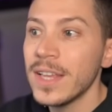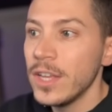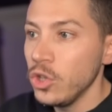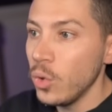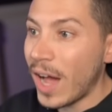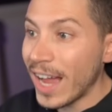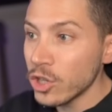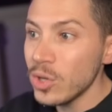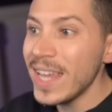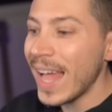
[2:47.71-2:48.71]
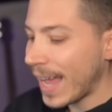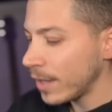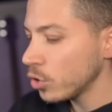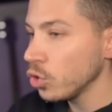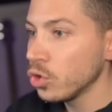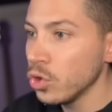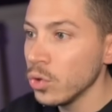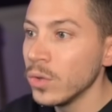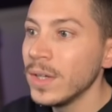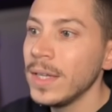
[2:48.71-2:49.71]
you actually had to
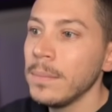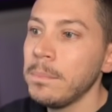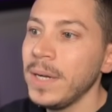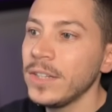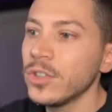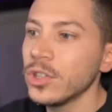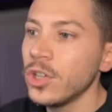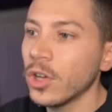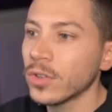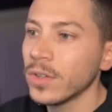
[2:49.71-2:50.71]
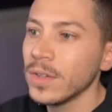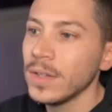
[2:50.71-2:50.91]
do builder.host